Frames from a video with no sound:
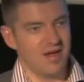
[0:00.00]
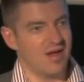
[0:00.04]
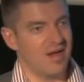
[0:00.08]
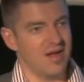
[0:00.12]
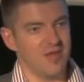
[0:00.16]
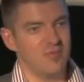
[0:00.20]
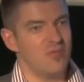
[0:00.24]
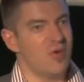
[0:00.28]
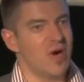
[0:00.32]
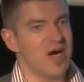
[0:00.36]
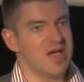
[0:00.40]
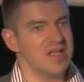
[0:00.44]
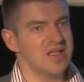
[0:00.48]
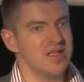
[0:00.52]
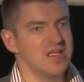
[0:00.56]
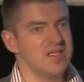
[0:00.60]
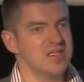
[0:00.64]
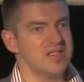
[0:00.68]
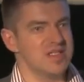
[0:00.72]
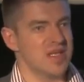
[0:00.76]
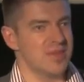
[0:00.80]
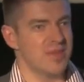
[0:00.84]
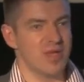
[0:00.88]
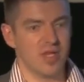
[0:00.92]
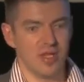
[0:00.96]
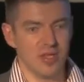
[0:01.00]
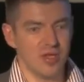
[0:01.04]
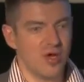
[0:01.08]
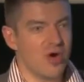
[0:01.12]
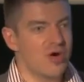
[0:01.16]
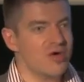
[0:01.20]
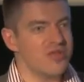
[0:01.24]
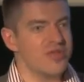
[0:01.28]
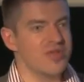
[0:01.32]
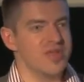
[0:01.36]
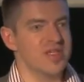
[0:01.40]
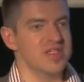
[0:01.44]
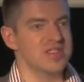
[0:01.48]
and whitelist them and
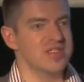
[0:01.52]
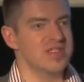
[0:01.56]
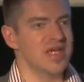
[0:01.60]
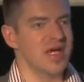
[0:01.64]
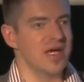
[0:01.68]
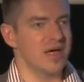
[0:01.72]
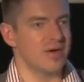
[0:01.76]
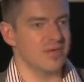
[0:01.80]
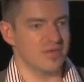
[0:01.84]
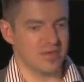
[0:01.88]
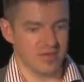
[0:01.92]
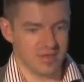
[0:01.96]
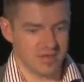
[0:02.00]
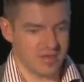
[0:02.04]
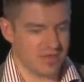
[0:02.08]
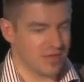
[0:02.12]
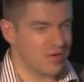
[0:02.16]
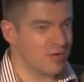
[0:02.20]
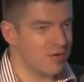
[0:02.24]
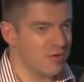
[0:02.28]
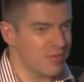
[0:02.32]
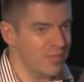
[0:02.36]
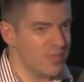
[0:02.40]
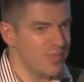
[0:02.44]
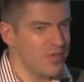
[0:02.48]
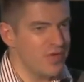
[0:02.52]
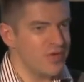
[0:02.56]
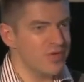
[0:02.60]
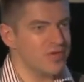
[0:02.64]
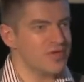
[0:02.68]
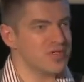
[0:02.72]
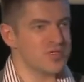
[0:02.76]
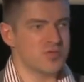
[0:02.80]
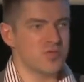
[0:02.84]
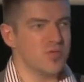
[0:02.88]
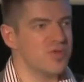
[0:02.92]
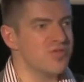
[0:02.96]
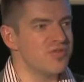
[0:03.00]
lock things down. The
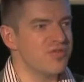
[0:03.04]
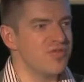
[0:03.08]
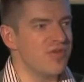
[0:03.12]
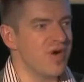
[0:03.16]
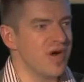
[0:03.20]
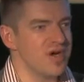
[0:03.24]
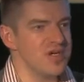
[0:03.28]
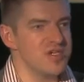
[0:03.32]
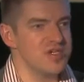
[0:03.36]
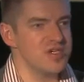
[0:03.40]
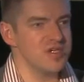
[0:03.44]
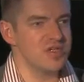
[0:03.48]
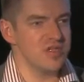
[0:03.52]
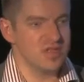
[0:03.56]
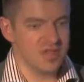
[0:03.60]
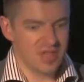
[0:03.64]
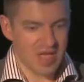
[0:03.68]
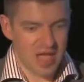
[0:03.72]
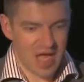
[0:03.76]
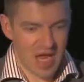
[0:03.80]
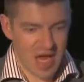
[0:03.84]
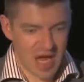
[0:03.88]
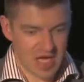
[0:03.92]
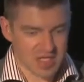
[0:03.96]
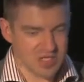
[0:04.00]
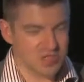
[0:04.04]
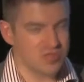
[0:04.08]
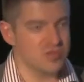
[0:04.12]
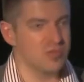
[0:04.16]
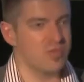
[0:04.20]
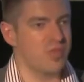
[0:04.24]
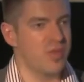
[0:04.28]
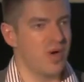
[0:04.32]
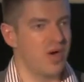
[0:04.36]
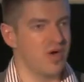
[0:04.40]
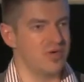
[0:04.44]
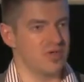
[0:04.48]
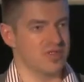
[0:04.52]
computers would function as
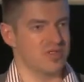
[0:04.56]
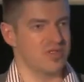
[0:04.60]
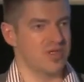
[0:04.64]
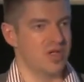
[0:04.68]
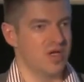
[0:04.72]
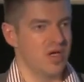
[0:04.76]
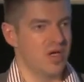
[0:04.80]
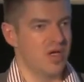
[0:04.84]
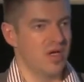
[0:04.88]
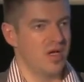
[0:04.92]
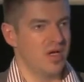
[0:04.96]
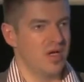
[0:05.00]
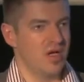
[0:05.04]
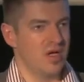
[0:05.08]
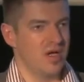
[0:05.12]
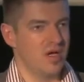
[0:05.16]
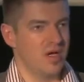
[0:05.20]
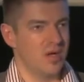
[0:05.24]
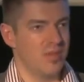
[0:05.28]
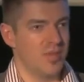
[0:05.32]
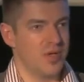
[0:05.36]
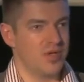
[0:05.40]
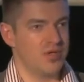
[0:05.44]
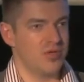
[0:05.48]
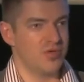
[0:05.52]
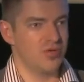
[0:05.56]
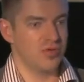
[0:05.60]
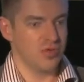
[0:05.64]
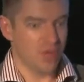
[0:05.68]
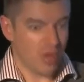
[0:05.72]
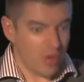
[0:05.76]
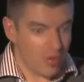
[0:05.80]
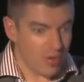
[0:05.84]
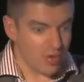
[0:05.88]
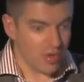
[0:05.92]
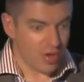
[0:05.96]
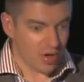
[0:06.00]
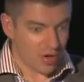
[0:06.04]
supposed, but you
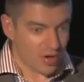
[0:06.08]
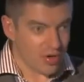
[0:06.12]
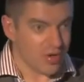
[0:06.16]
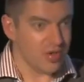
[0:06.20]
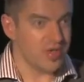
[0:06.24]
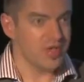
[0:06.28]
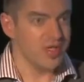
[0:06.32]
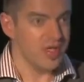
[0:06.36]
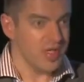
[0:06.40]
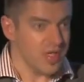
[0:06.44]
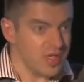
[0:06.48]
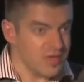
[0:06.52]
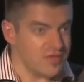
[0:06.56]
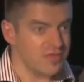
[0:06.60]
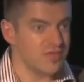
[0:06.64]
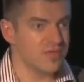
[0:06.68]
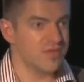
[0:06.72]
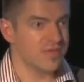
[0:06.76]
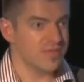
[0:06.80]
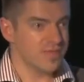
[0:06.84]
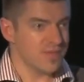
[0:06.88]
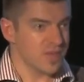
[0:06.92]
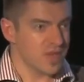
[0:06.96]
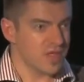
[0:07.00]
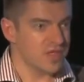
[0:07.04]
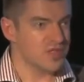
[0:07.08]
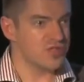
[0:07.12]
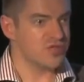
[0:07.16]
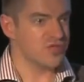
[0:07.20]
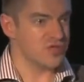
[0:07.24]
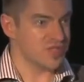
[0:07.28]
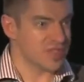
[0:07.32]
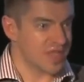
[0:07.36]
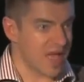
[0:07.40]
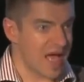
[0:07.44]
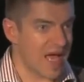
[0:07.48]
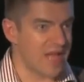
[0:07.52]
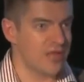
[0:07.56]
no longer need to
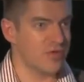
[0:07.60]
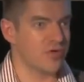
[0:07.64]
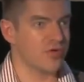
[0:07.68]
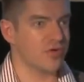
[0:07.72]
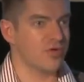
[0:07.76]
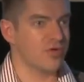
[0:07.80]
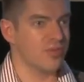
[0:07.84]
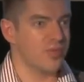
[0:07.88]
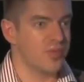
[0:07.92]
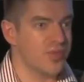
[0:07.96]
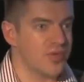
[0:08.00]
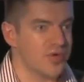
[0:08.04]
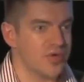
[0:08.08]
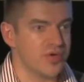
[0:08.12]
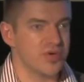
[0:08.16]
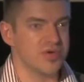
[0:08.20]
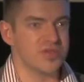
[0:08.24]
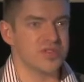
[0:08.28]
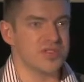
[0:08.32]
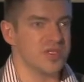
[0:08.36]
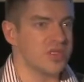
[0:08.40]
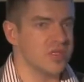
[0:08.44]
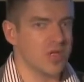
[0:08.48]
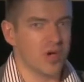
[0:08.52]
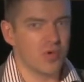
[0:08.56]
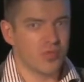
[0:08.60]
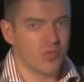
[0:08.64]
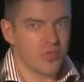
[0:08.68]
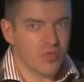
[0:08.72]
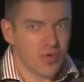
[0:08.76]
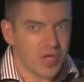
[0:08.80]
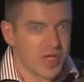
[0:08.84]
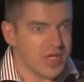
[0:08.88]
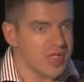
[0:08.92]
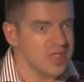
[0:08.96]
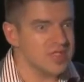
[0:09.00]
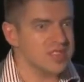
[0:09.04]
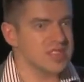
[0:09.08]
scan your computers in a
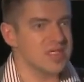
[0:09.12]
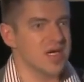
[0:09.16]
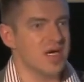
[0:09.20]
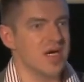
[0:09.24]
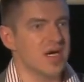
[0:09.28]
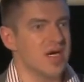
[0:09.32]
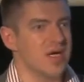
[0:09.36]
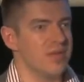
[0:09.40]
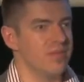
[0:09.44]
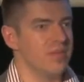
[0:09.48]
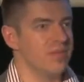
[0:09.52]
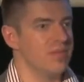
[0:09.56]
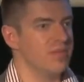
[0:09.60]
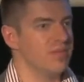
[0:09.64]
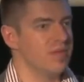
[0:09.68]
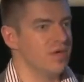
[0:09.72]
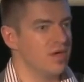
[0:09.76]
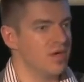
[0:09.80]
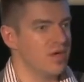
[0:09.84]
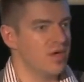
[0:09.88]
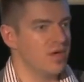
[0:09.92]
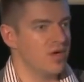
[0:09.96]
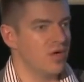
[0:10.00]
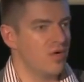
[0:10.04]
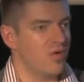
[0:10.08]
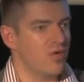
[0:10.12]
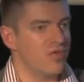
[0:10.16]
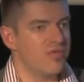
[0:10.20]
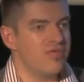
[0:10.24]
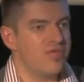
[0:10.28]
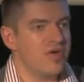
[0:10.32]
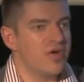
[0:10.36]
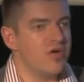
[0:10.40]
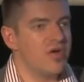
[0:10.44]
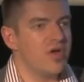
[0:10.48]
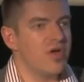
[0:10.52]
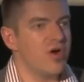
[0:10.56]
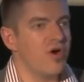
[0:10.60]
real time or
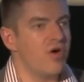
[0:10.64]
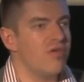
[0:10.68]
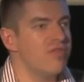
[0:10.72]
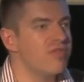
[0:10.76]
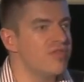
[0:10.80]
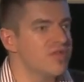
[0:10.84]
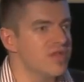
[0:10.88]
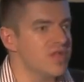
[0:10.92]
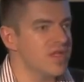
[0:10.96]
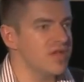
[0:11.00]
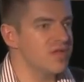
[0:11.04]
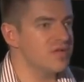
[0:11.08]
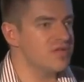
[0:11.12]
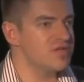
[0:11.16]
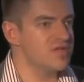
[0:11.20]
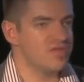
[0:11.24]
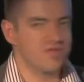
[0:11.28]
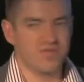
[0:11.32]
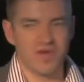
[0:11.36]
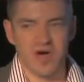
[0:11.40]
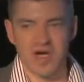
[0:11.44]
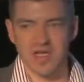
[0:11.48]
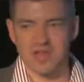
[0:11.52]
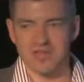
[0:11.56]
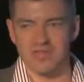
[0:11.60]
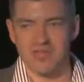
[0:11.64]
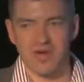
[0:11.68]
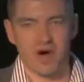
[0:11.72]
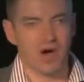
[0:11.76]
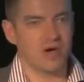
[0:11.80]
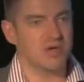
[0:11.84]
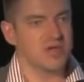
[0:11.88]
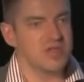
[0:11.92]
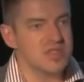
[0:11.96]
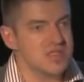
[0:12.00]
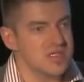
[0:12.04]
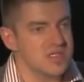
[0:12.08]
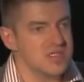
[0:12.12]
very oftenly to find
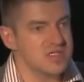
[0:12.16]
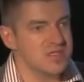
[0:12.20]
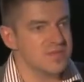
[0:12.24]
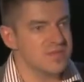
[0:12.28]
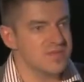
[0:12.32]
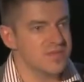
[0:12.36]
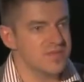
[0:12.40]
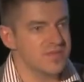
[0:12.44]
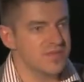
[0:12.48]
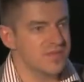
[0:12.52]
viruses.